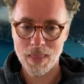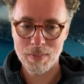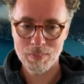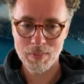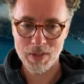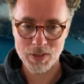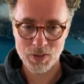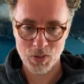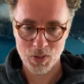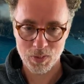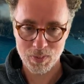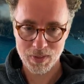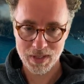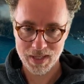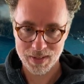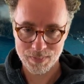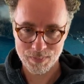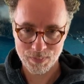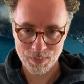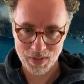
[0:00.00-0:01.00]

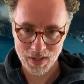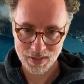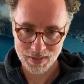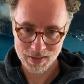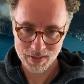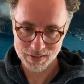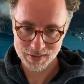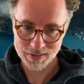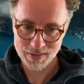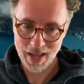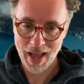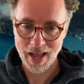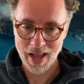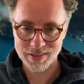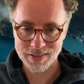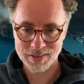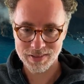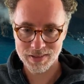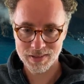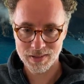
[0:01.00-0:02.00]
miserably at this
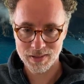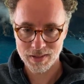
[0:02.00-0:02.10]
task.